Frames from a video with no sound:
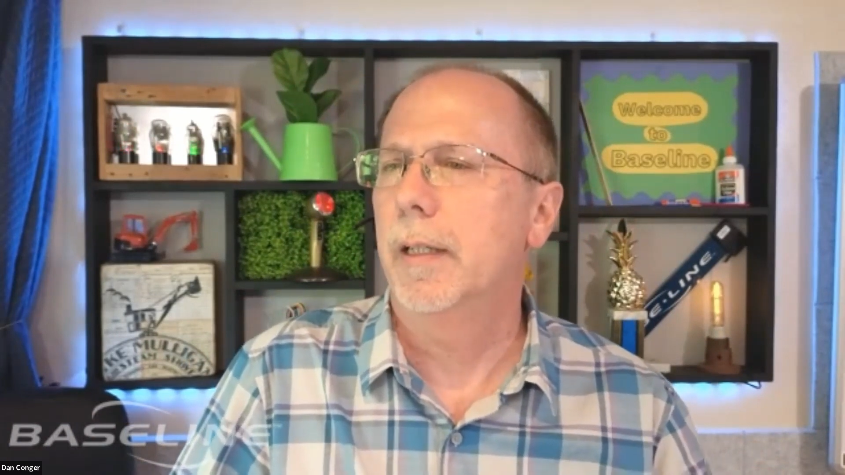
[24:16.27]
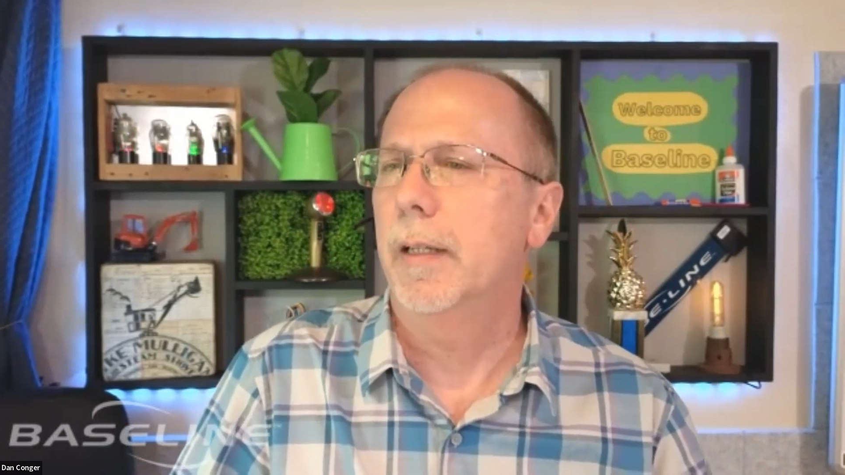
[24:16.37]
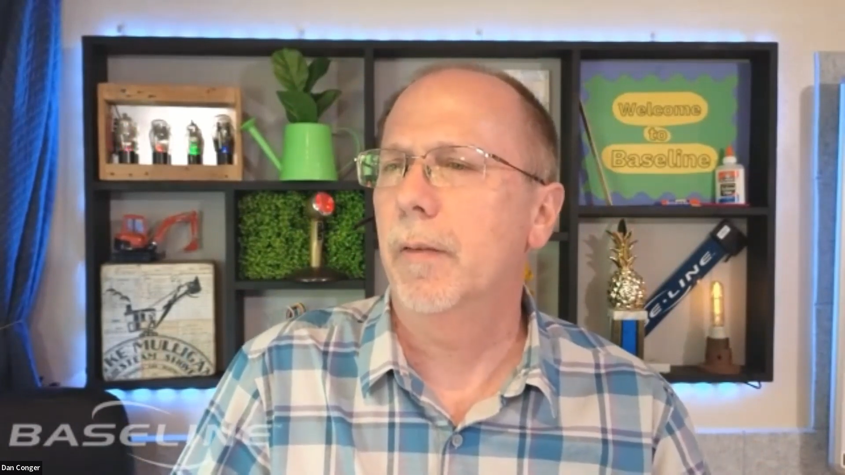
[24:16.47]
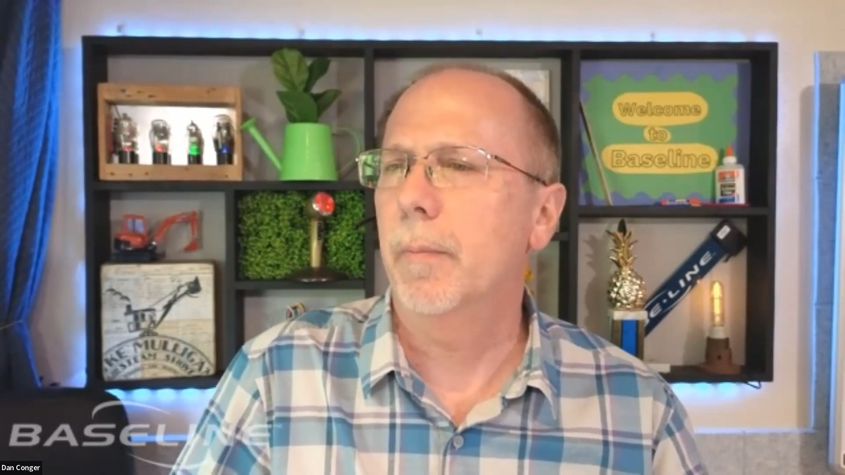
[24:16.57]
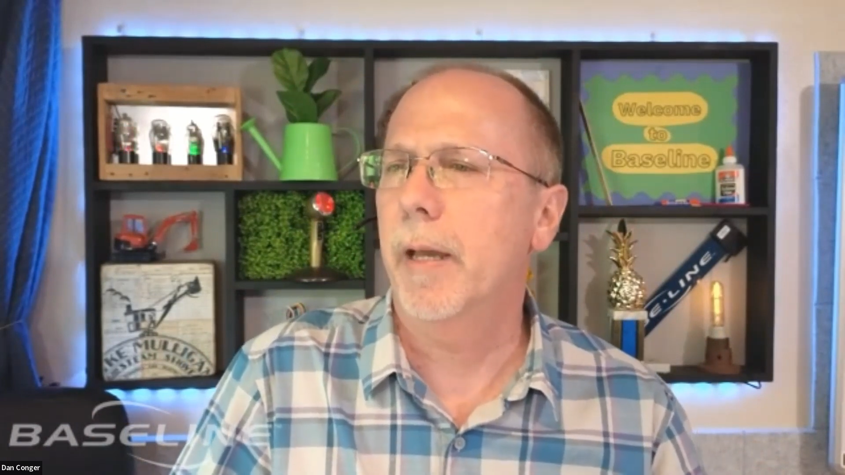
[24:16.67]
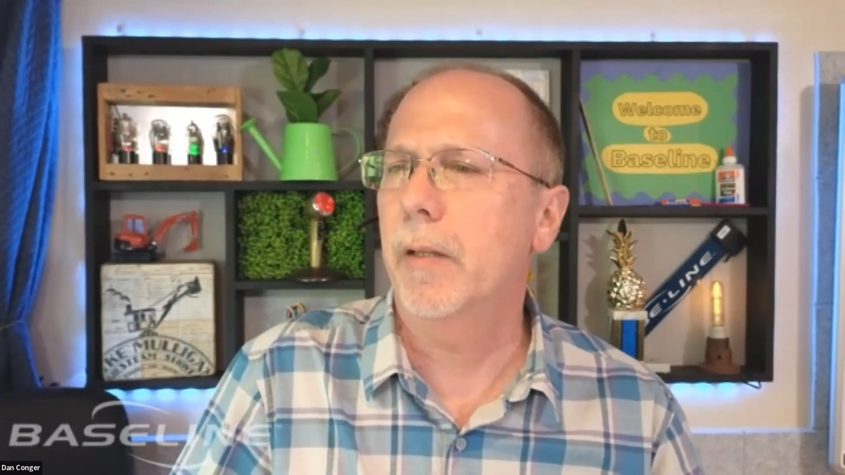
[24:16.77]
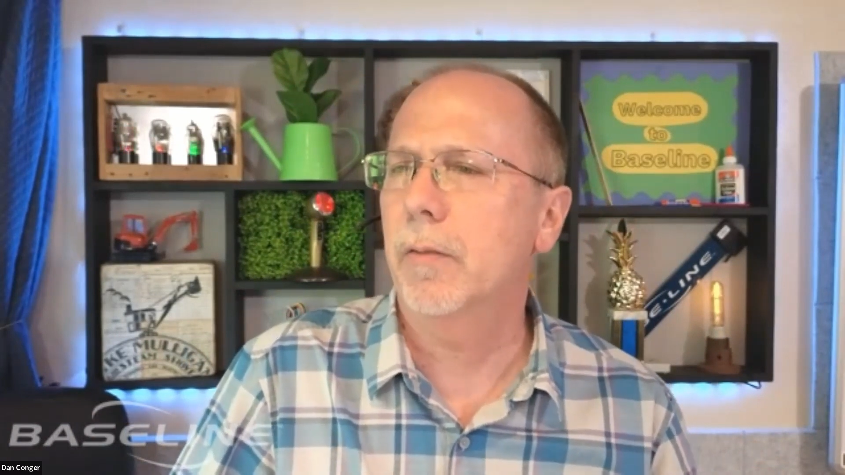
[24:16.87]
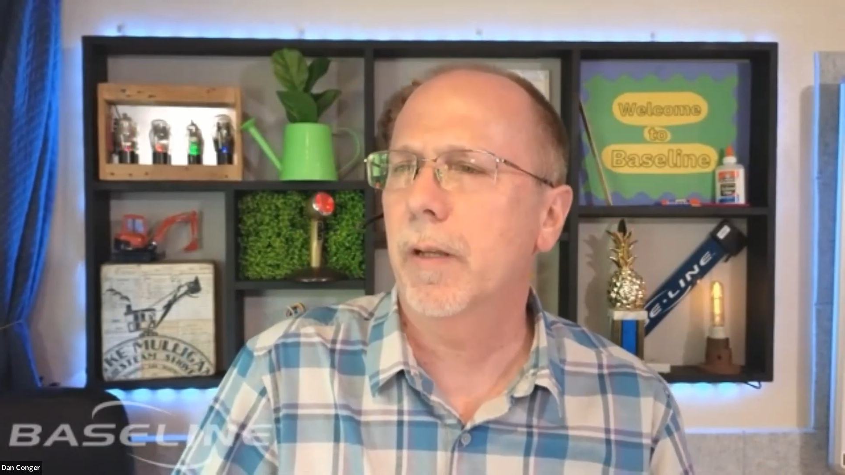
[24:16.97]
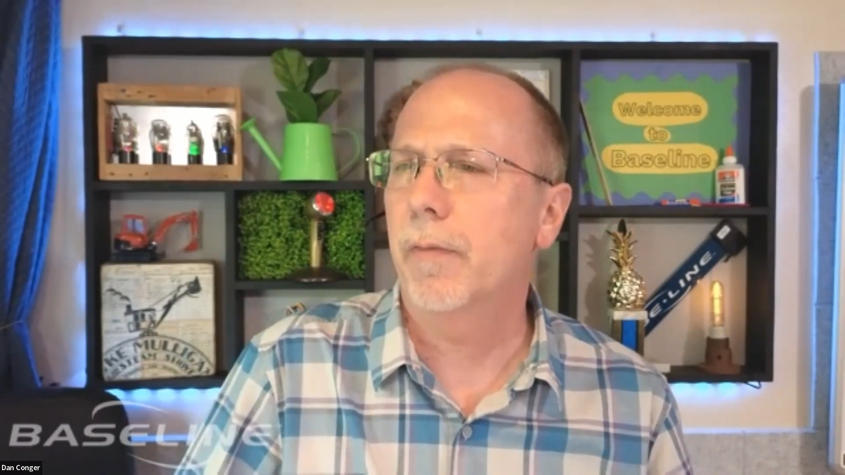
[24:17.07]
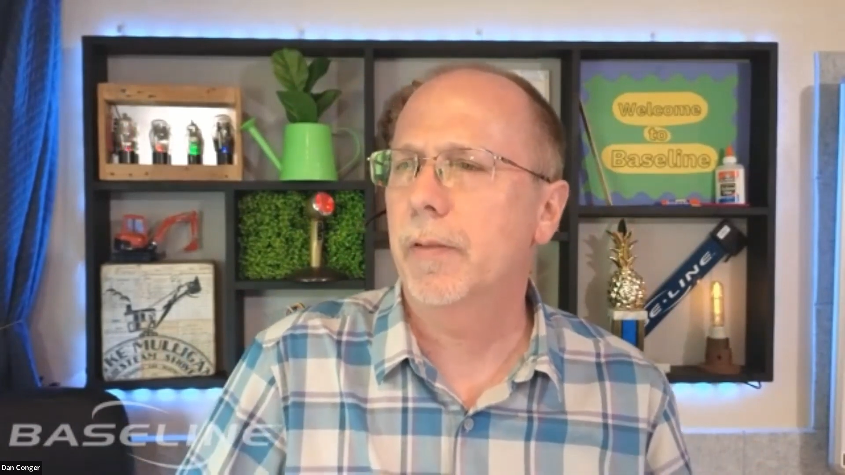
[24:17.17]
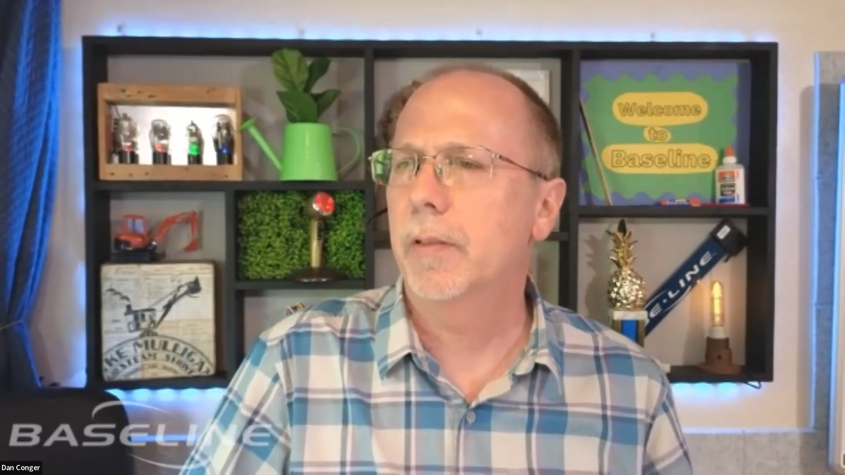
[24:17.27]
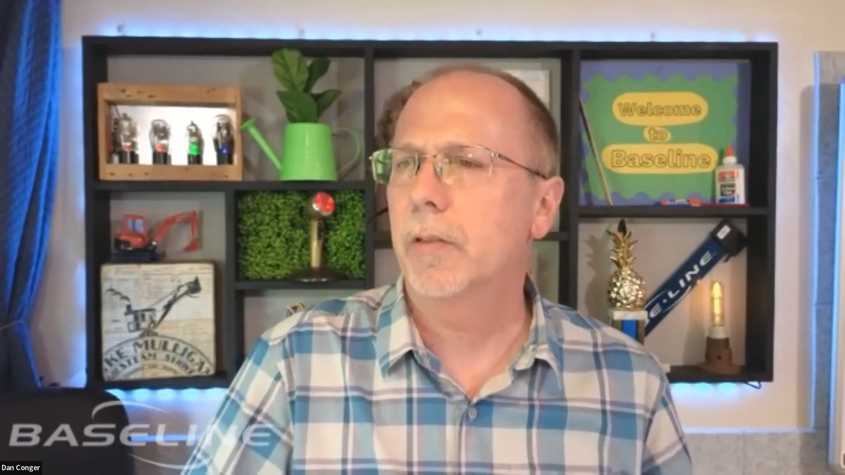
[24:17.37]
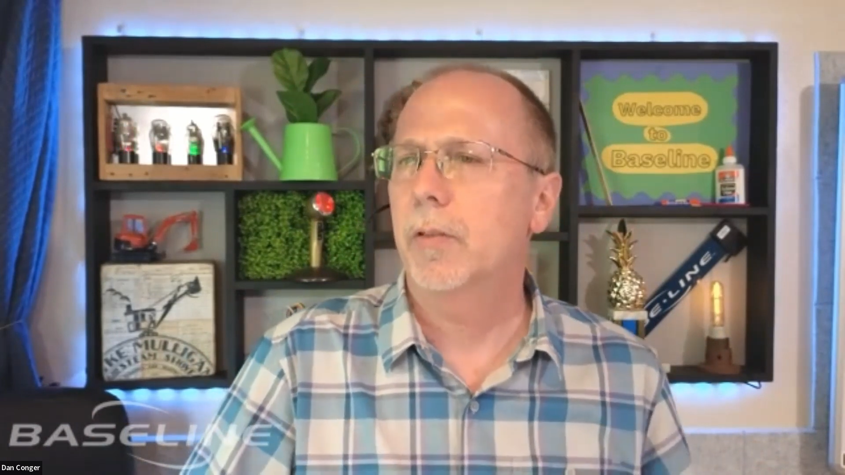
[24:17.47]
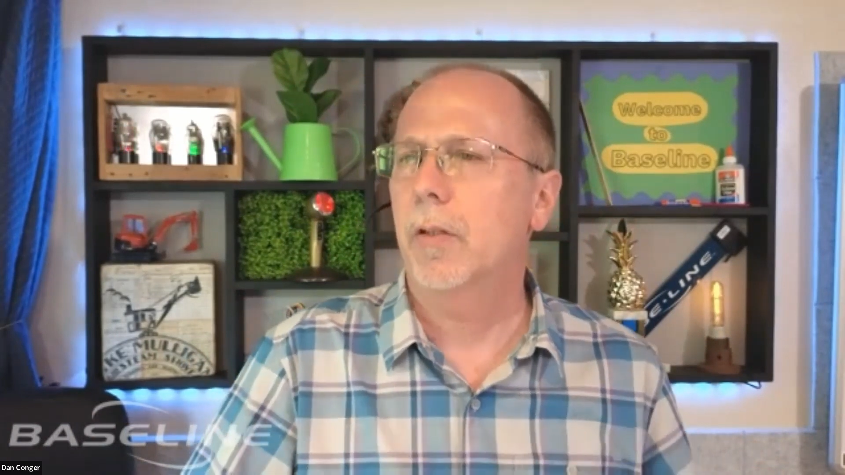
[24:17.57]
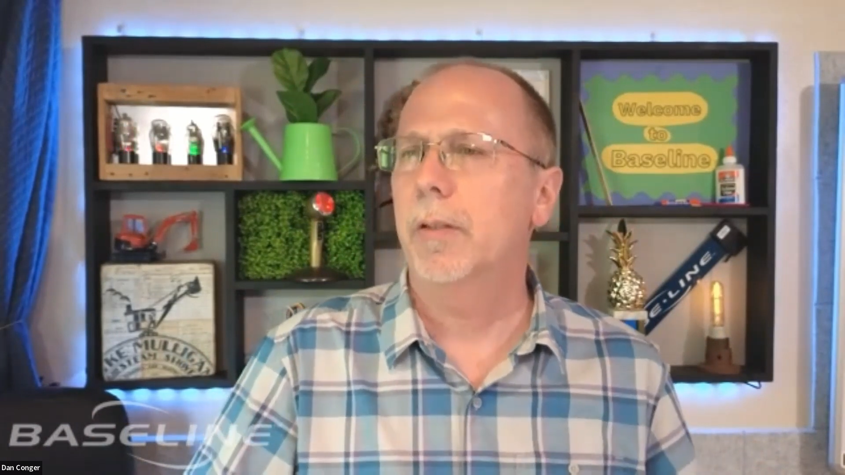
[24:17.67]
If the master valve is
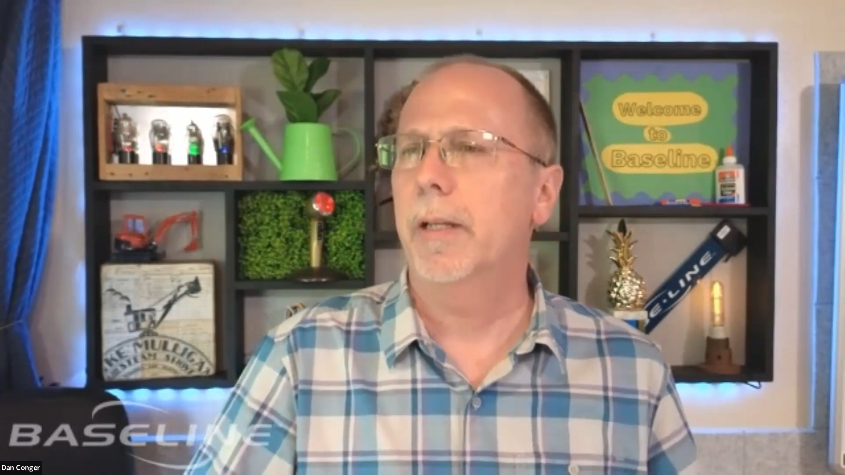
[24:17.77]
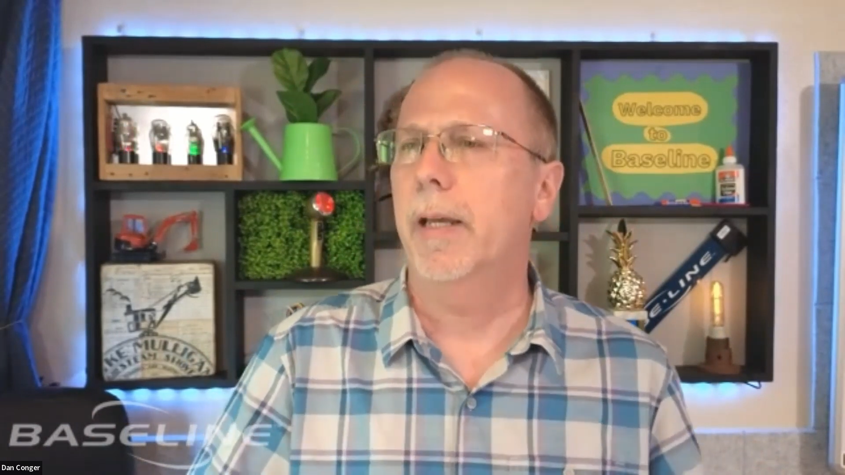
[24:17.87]
installed